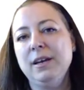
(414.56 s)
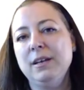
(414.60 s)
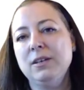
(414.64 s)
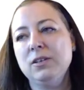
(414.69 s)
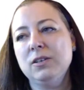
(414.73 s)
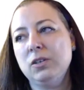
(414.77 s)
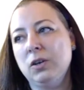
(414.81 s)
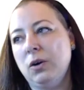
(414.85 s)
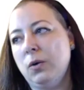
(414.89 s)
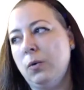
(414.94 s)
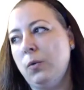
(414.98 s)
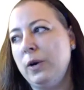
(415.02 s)

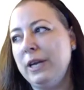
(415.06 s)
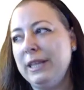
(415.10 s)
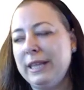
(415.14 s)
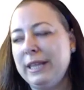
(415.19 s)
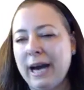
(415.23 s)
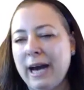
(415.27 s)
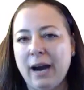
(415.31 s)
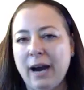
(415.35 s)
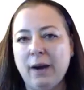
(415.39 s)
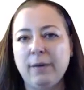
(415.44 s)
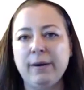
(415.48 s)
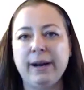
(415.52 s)
So with
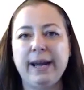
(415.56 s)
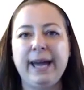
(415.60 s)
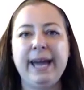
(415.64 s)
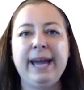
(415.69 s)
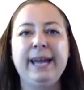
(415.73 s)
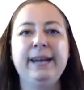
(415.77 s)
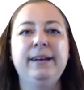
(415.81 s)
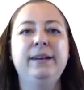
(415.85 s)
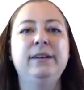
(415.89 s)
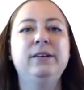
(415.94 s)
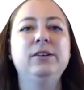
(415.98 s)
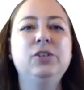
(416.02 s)
our
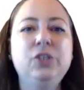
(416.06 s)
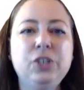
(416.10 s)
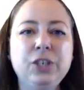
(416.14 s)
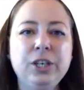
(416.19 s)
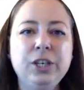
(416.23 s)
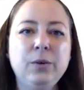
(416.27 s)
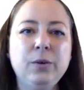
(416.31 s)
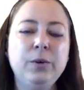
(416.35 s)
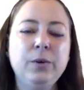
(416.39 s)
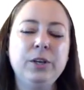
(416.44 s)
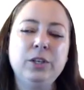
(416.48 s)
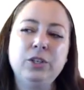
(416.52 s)

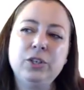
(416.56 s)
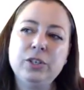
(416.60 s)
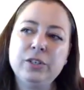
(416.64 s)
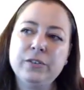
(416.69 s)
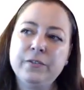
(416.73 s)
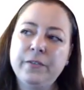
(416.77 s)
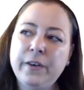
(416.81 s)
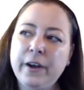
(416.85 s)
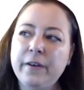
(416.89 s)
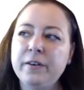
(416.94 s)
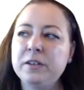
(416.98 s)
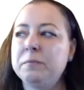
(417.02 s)
energy, which is
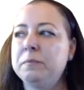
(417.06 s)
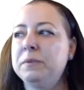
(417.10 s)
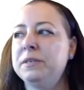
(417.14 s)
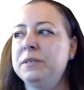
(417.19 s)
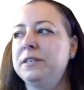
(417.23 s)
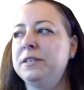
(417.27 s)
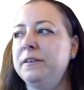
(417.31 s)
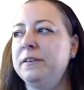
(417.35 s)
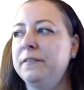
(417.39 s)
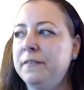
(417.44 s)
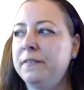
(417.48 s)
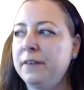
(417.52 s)
very
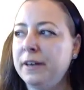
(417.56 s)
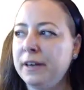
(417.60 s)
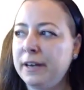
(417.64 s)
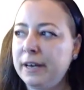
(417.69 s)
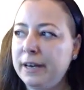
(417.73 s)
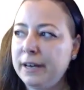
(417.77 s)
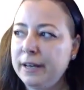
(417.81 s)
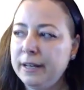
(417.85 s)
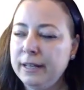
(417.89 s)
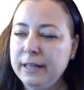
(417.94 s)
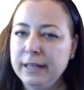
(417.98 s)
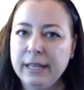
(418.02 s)

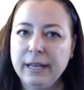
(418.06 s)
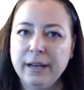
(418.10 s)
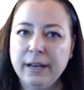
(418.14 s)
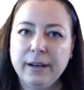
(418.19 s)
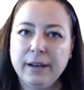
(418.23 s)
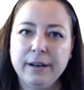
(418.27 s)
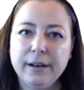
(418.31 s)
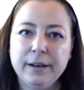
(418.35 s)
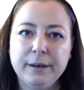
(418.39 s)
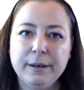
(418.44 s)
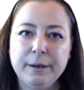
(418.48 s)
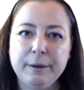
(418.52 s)
specific,
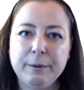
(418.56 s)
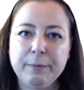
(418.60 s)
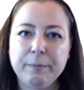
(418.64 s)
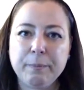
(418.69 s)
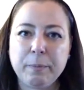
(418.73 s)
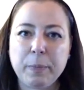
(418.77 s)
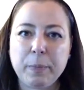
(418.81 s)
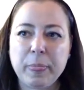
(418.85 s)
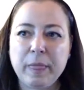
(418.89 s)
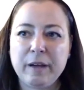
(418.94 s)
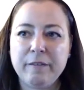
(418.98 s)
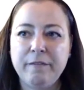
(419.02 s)

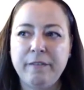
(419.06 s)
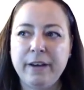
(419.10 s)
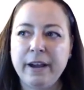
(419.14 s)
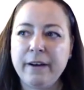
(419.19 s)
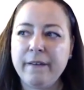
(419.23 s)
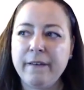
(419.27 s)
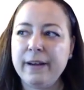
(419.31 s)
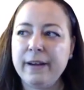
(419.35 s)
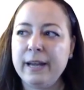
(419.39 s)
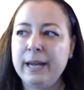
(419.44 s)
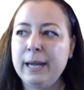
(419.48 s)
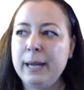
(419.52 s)

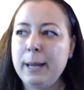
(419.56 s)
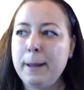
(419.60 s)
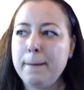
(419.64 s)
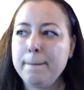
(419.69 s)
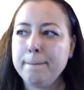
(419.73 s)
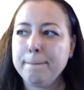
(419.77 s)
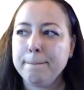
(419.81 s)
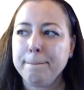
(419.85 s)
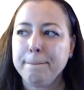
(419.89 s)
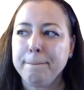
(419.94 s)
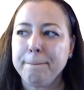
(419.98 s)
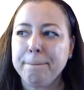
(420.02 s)
very
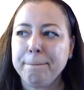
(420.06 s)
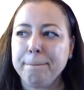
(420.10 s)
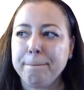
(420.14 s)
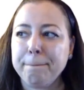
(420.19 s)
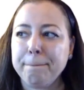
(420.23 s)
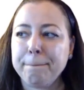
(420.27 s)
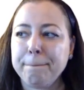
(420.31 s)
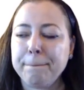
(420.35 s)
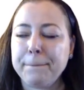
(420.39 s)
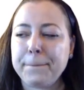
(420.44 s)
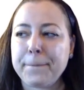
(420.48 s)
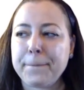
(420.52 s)

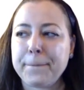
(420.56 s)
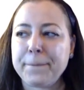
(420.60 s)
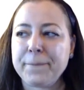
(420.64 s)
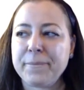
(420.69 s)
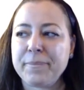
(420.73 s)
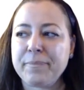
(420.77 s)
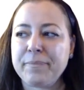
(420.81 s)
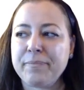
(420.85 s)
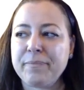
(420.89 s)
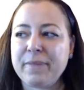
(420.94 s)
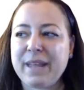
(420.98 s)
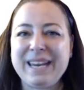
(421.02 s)

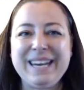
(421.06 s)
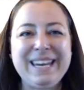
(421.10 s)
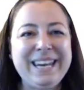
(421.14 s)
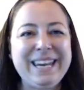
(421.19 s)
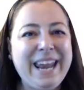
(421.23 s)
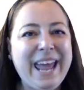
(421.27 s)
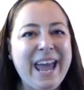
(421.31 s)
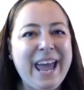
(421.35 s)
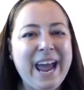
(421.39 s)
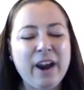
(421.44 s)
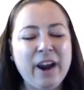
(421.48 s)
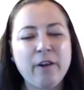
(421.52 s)

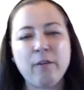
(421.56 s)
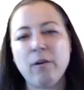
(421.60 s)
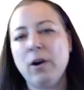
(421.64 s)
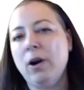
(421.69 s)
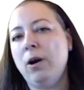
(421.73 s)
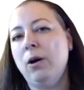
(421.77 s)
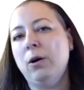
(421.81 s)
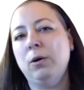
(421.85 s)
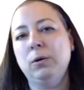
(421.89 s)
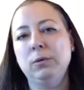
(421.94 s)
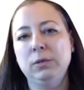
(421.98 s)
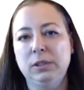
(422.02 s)

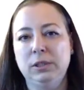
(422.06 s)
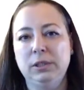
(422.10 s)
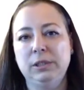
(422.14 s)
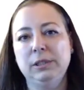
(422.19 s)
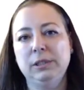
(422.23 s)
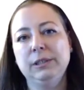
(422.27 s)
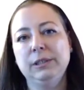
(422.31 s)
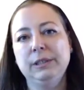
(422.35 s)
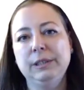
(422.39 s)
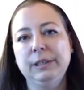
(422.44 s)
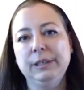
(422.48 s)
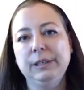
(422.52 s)
narrowed,
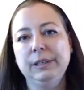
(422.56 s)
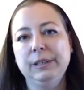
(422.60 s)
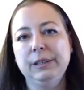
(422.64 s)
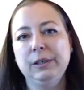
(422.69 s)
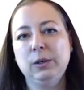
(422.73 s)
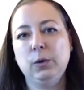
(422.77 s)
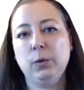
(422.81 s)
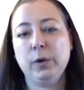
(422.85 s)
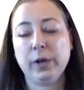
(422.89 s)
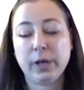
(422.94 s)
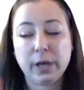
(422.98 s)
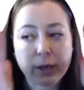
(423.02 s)

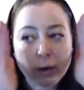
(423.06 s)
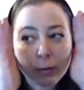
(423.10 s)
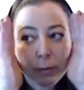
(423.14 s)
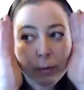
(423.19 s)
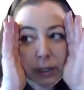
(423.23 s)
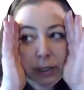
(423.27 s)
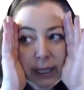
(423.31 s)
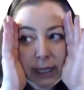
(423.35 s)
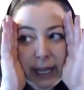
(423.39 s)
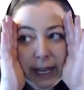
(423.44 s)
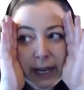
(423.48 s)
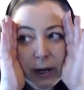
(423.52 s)
we're a little
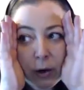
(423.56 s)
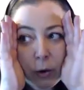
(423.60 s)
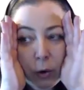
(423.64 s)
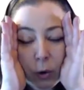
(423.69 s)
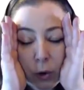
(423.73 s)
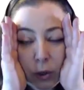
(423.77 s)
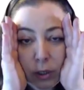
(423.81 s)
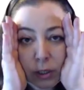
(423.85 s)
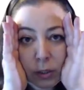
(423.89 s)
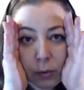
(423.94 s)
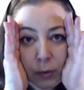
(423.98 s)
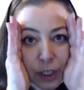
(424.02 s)
bit like
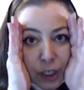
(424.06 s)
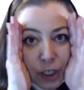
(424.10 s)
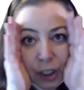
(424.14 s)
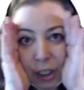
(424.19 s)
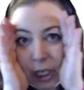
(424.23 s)
horse with